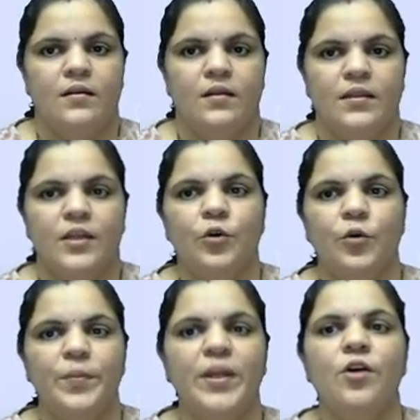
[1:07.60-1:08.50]
The
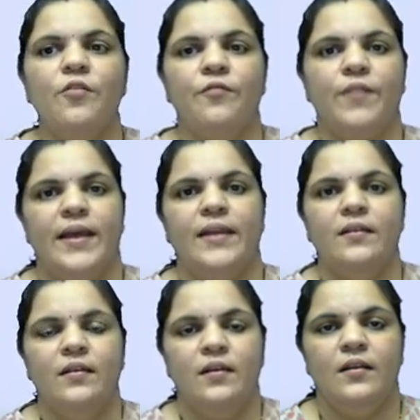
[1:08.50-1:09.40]
opening of file
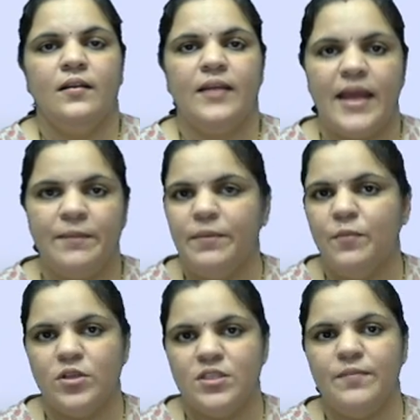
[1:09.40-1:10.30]
can be
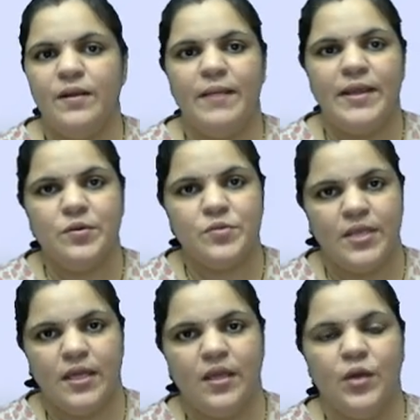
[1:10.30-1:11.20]
possible by
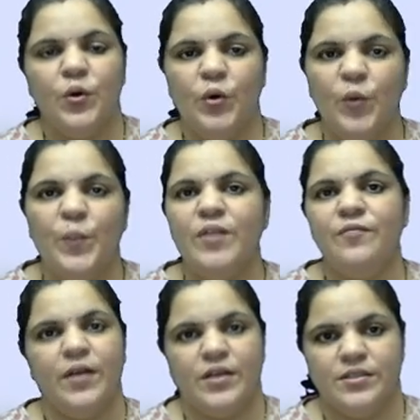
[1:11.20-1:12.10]
using open
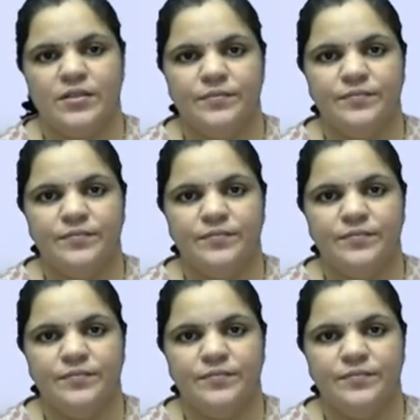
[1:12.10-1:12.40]
function.